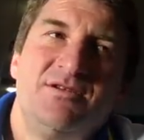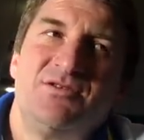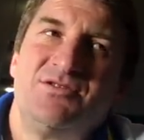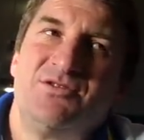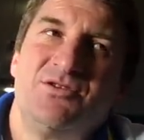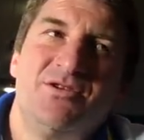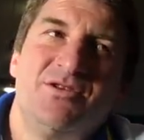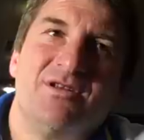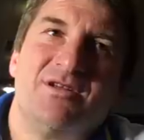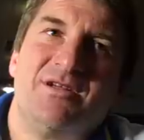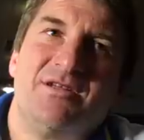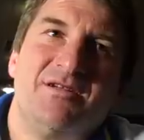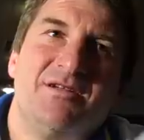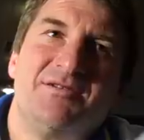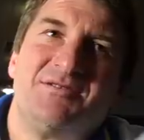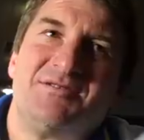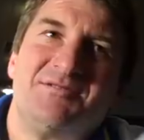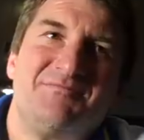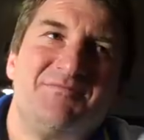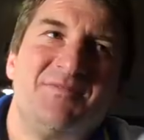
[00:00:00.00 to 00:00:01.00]
certainly
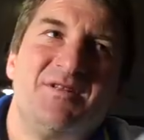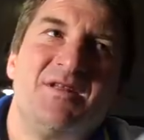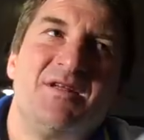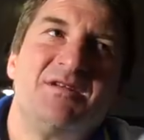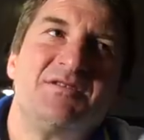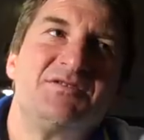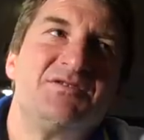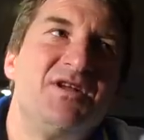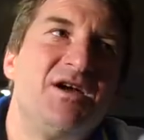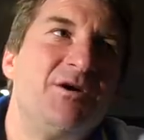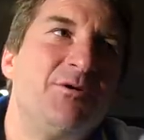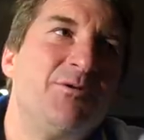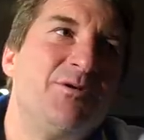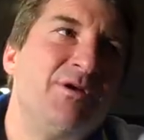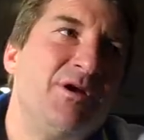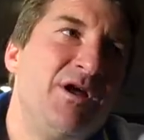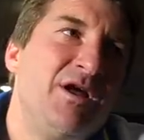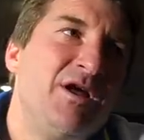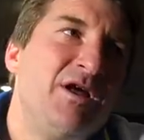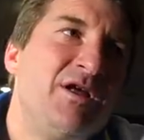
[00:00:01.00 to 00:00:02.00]
there's
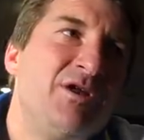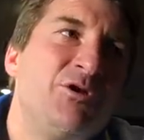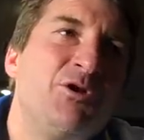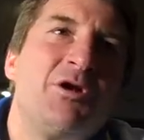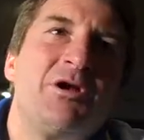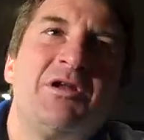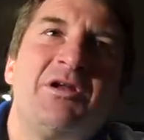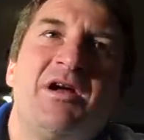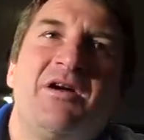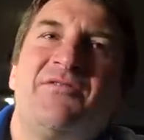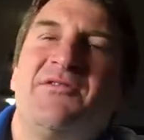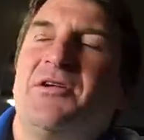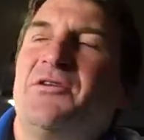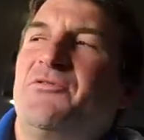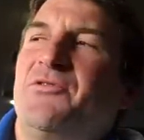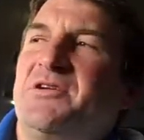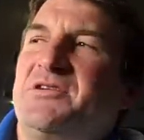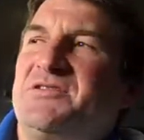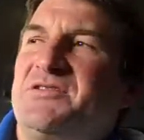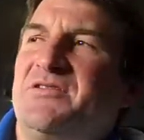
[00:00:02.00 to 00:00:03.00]
not enough
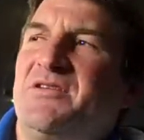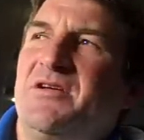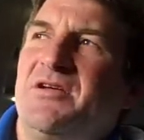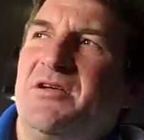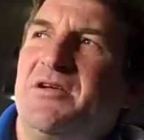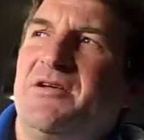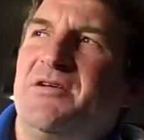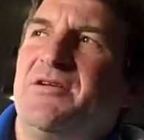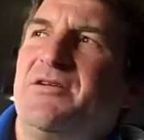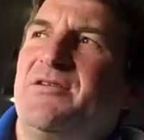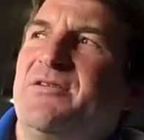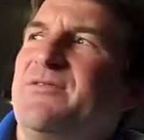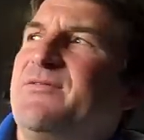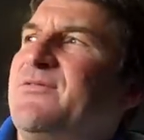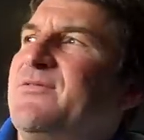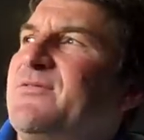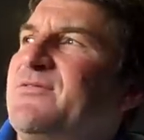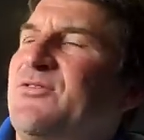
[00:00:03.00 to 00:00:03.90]
unrest to